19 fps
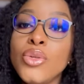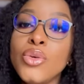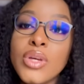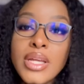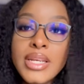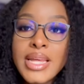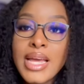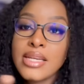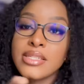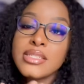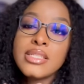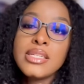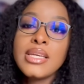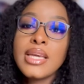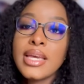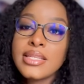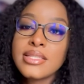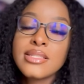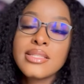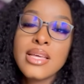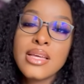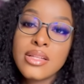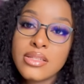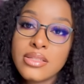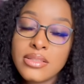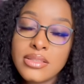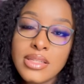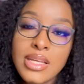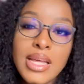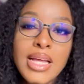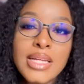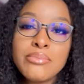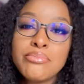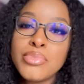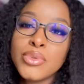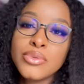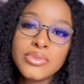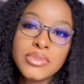can actually excel
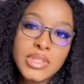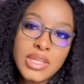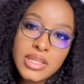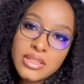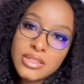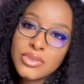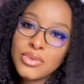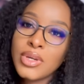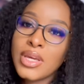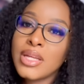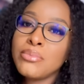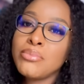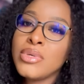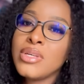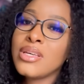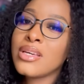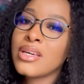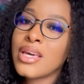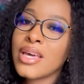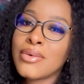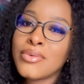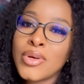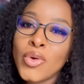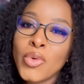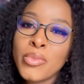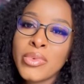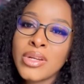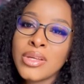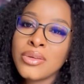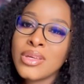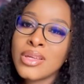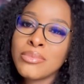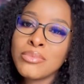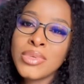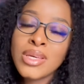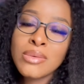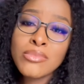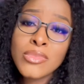at both things. You can be a career woman and you can
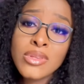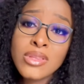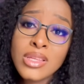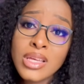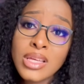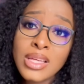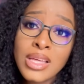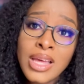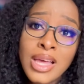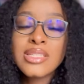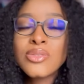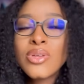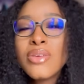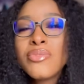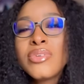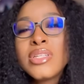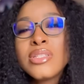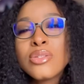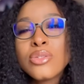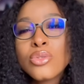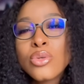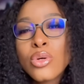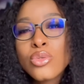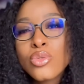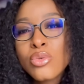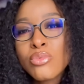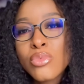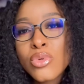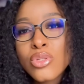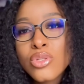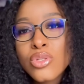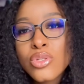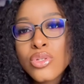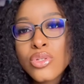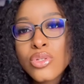be a mother. You don't even need to talk too much.